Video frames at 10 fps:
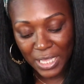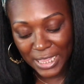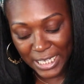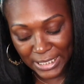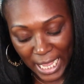
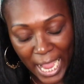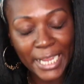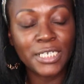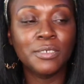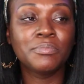these
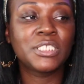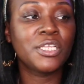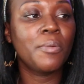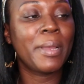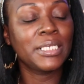items,
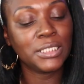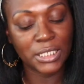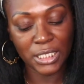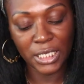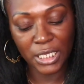they're
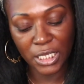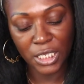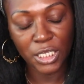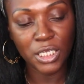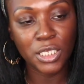
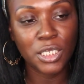basically,